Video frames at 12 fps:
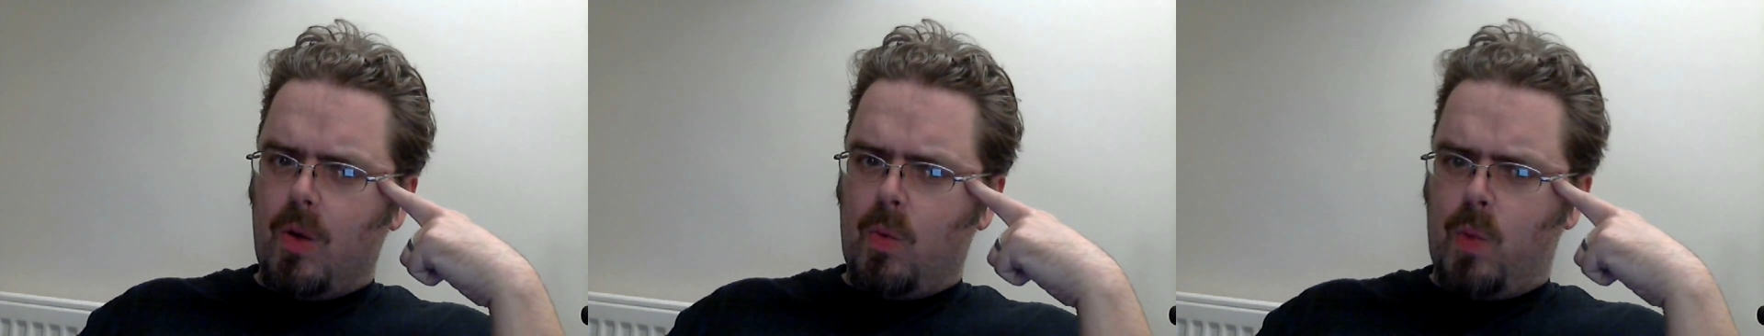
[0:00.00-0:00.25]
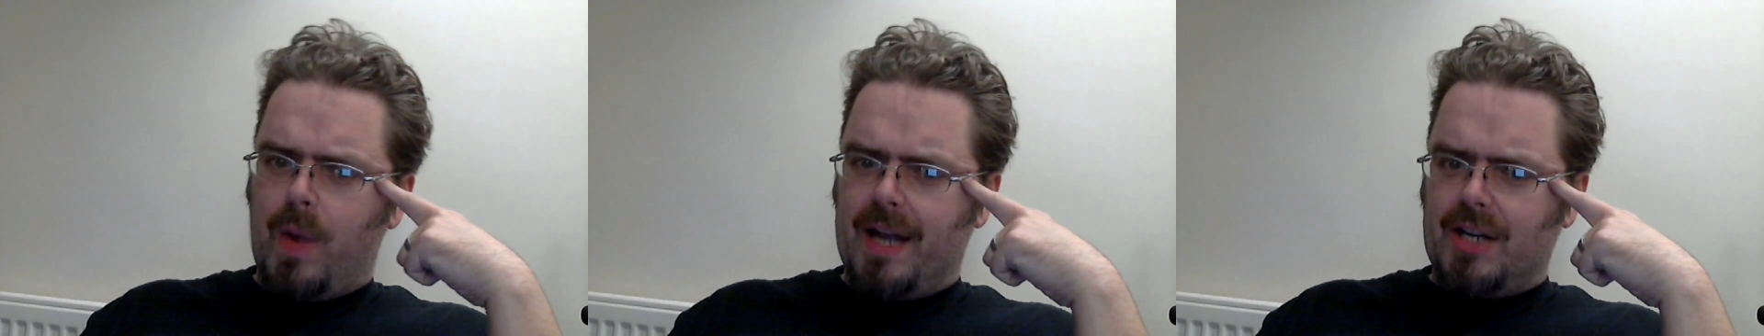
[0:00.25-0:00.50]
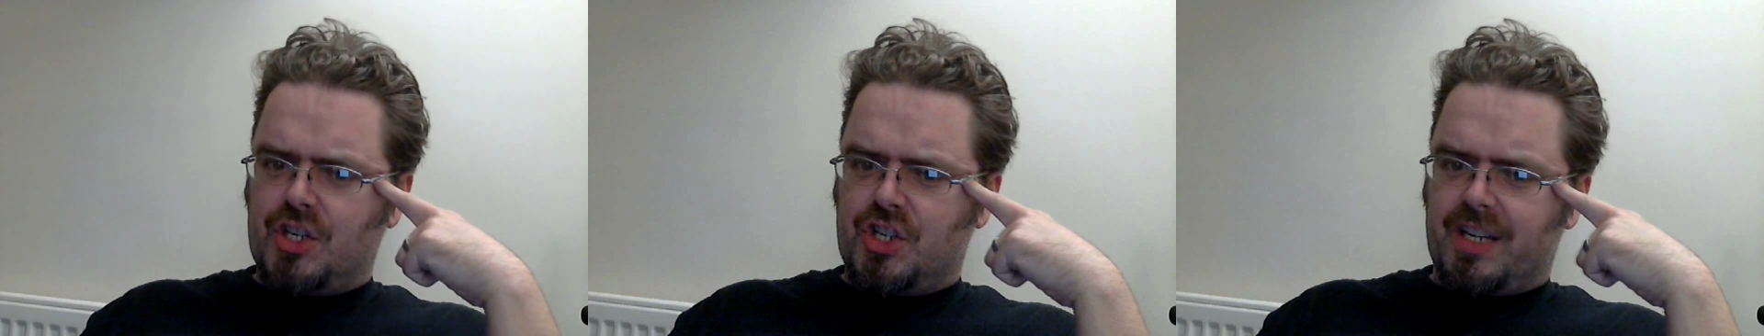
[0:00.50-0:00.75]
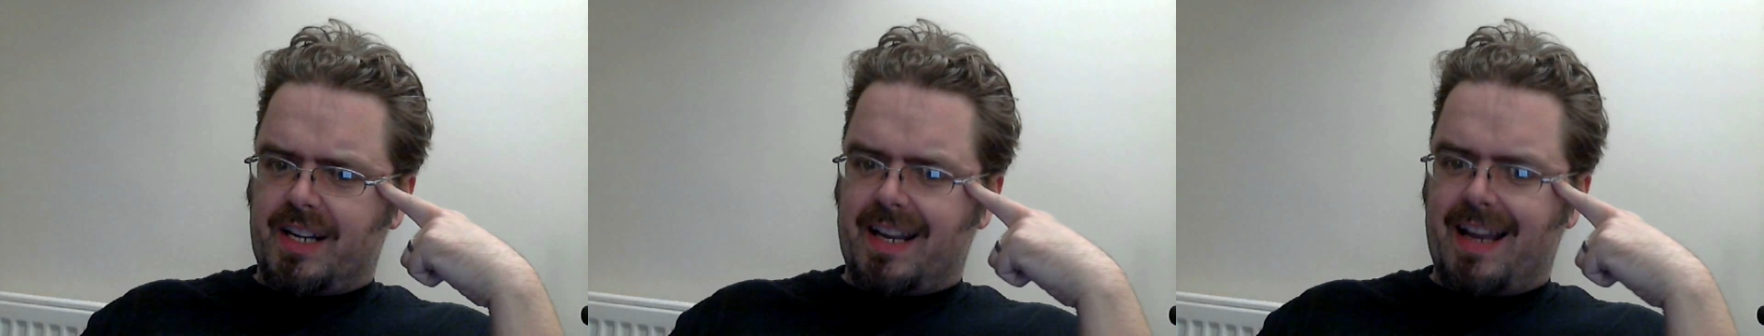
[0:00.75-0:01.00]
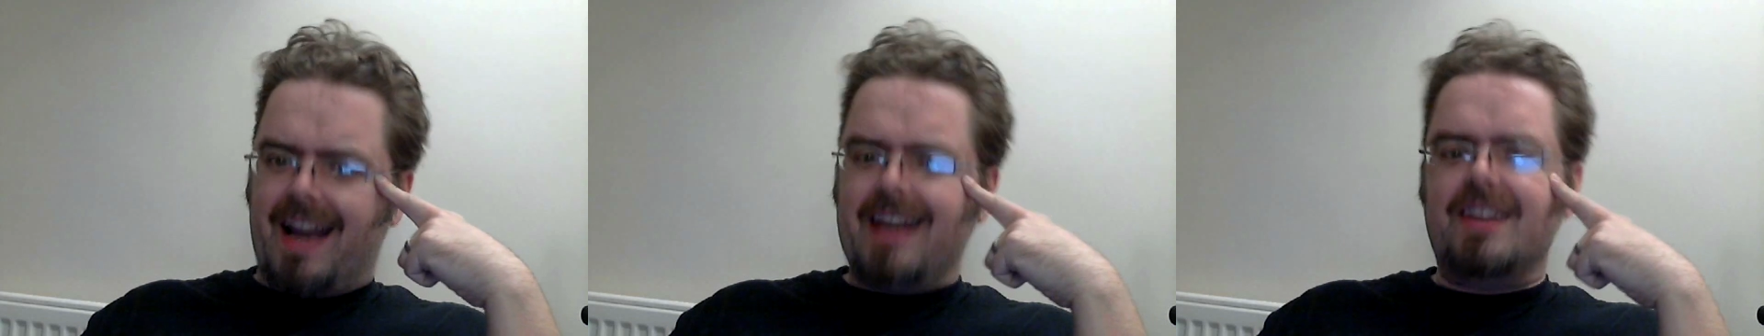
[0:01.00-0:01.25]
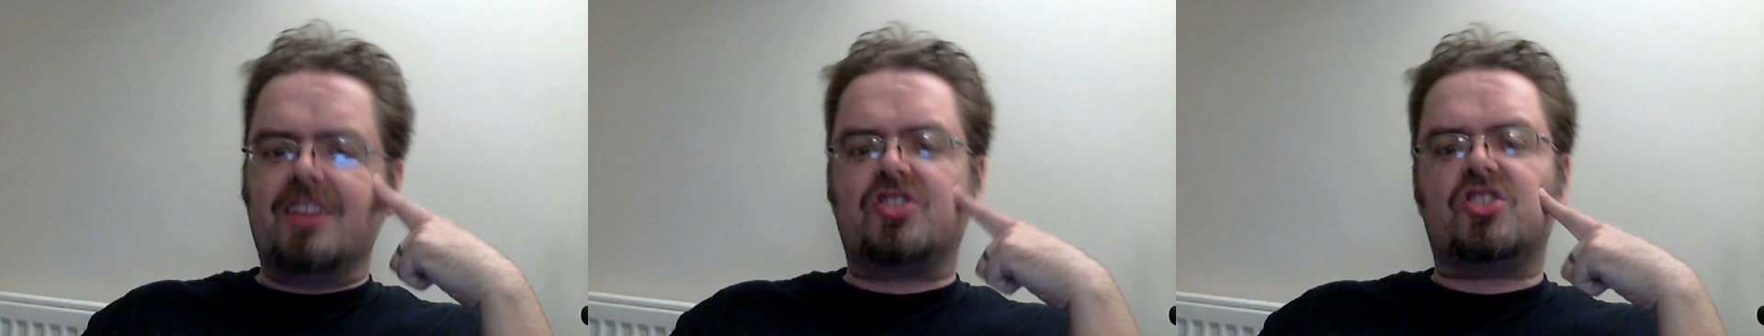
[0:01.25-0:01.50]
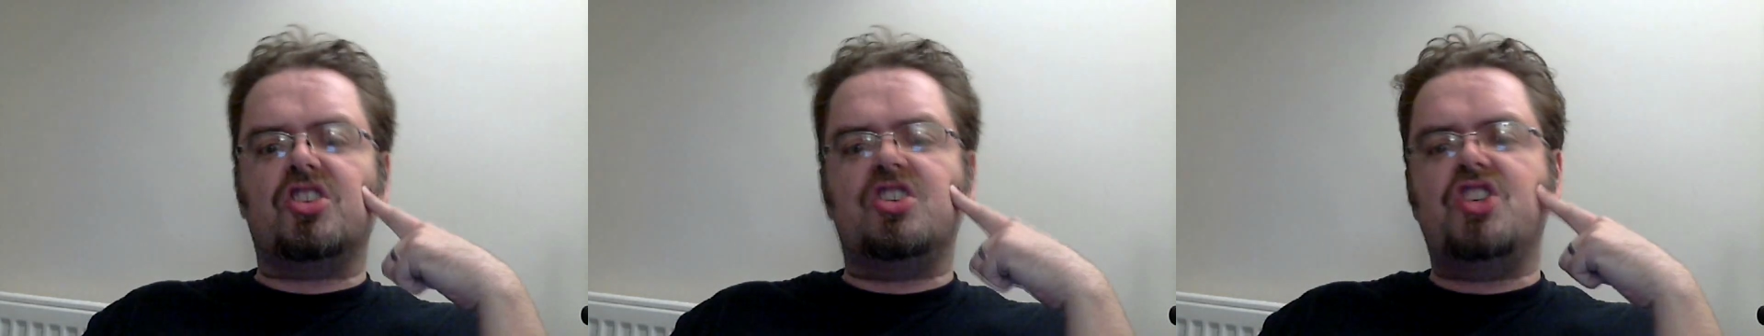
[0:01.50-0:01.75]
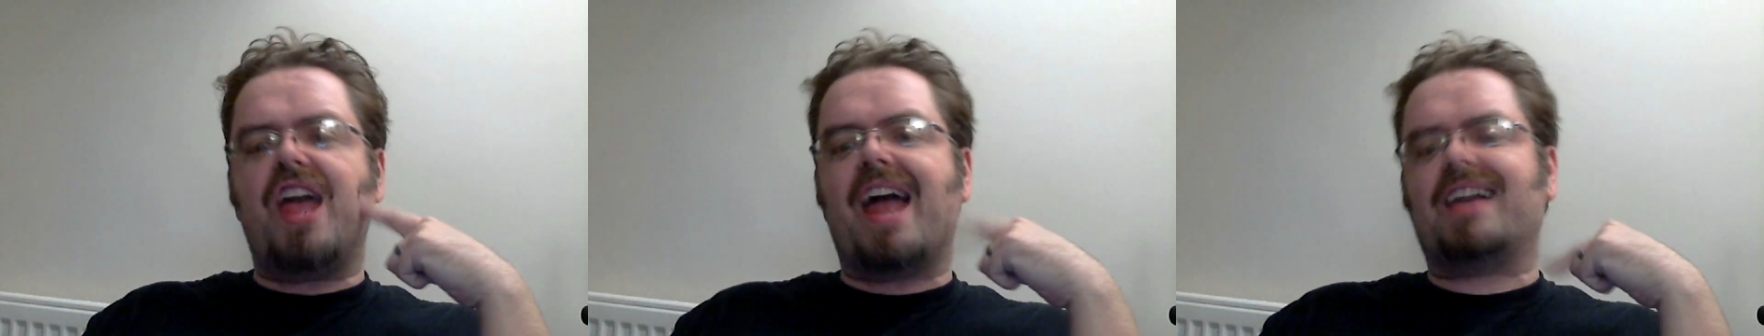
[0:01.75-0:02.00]
which kind of
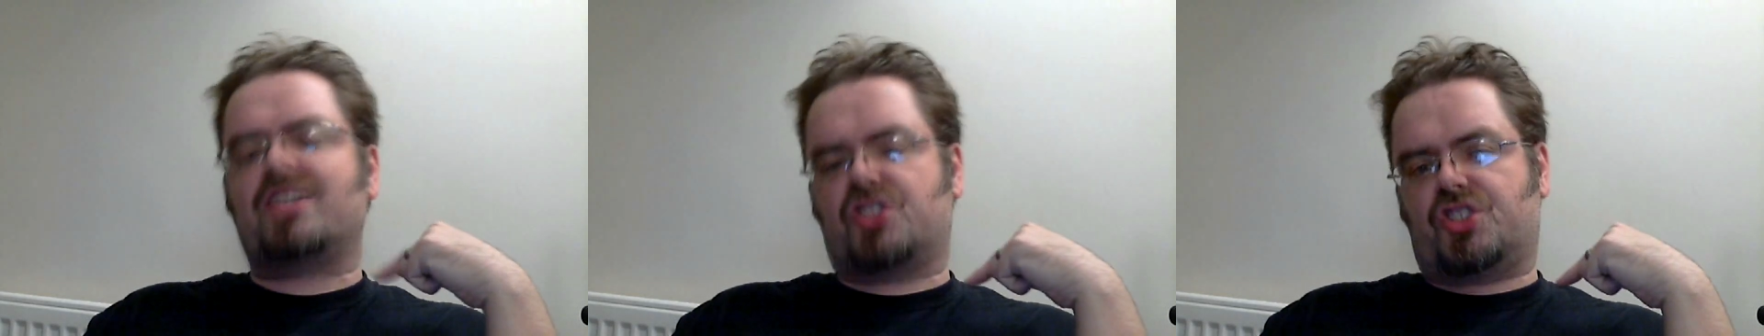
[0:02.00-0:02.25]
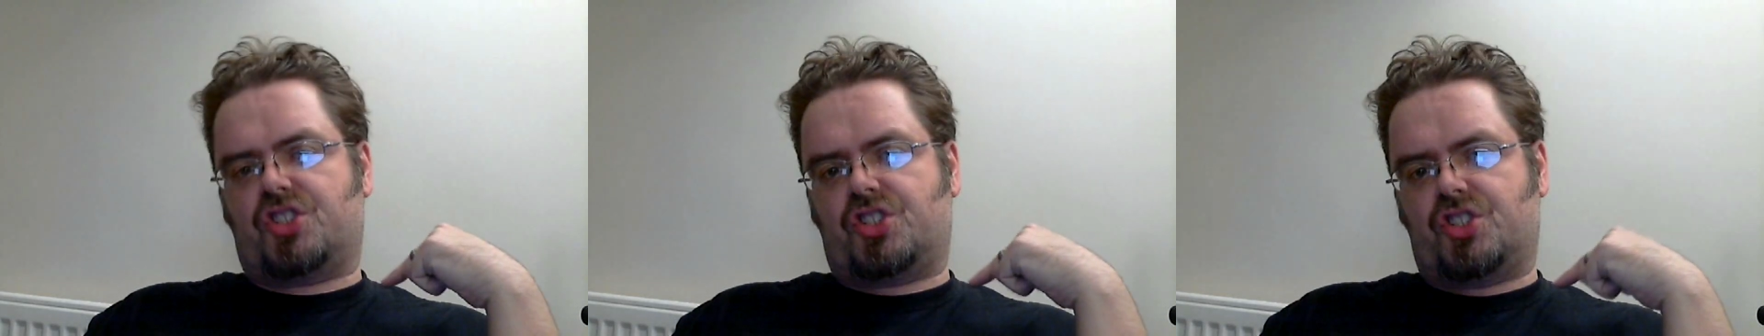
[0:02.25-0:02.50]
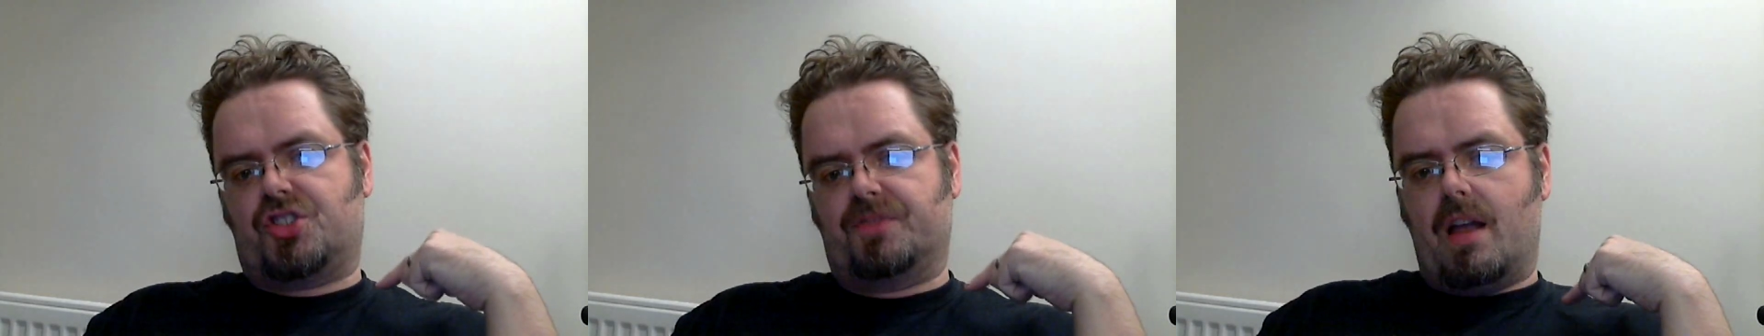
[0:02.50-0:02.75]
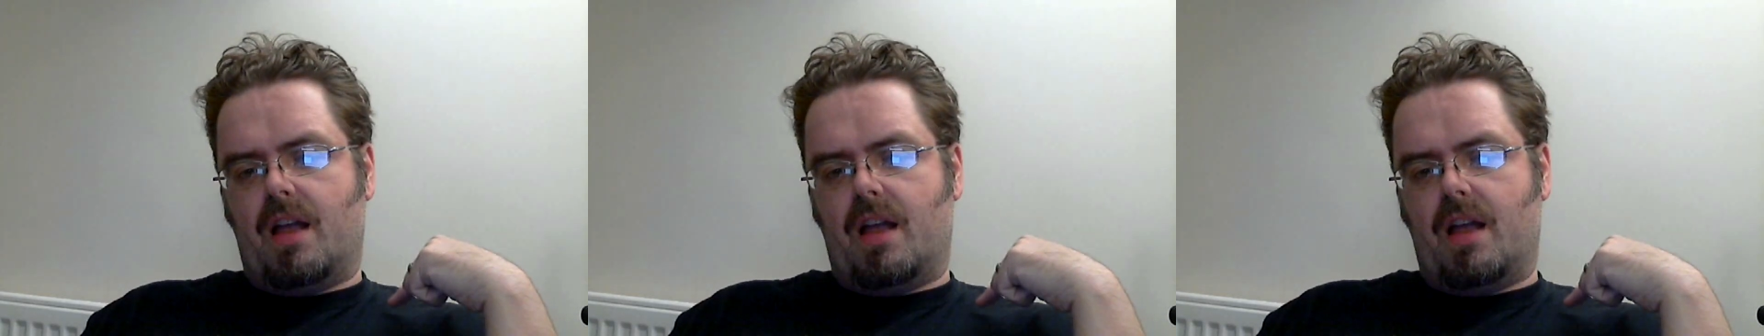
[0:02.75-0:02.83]
suggests